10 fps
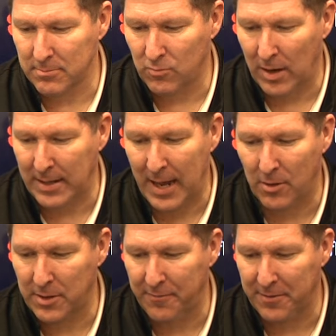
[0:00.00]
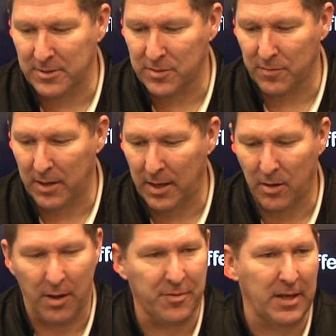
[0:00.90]
right now, defensively, you
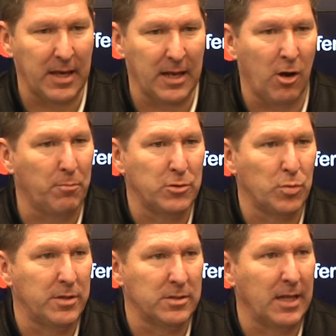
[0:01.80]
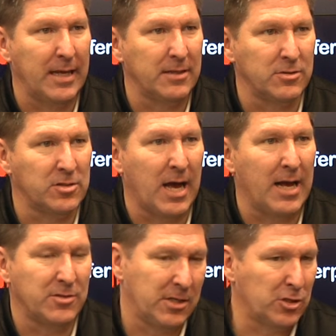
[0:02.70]
know, I think he can help us with his length and
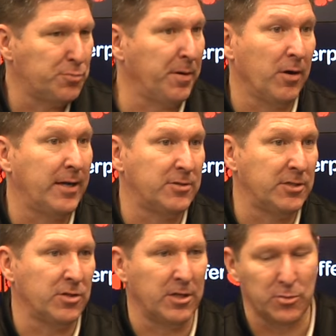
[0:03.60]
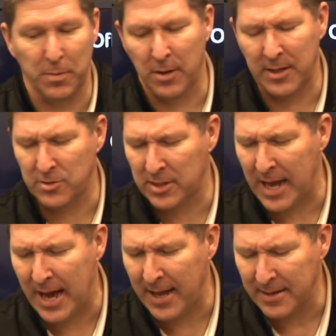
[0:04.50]
size and experience. He's an experienced
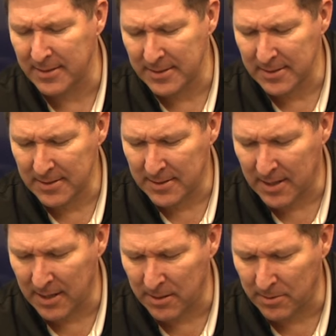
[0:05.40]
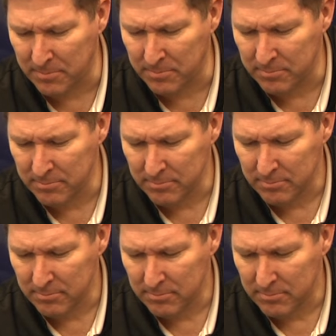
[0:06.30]
guy.
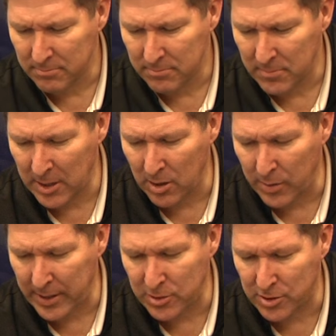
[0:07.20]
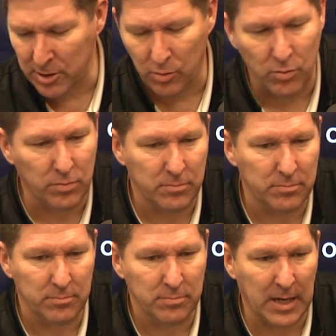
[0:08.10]
You know, he's still
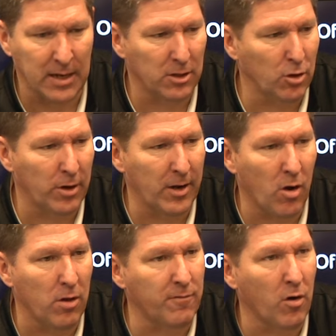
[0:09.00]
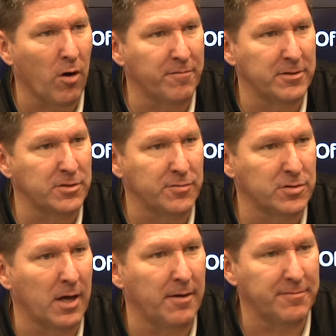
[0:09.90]
kind of learning all of our offensive
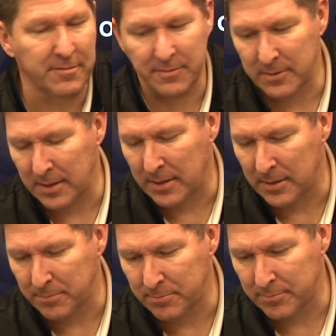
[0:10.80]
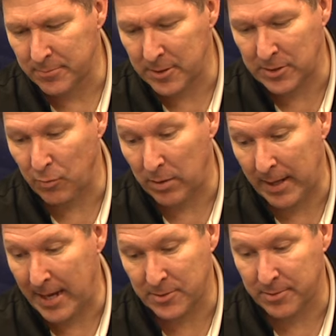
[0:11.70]
stuff because he really
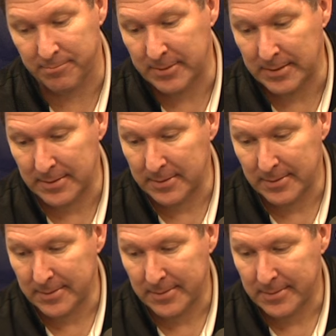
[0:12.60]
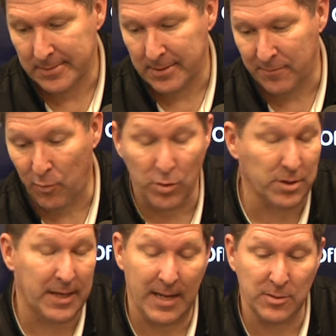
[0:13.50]
hasn't,
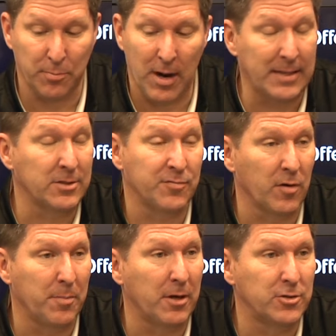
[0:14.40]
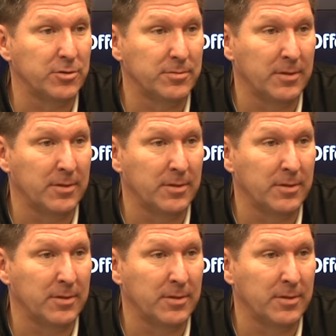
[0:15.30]
unfortunately, hasn't practiced very much.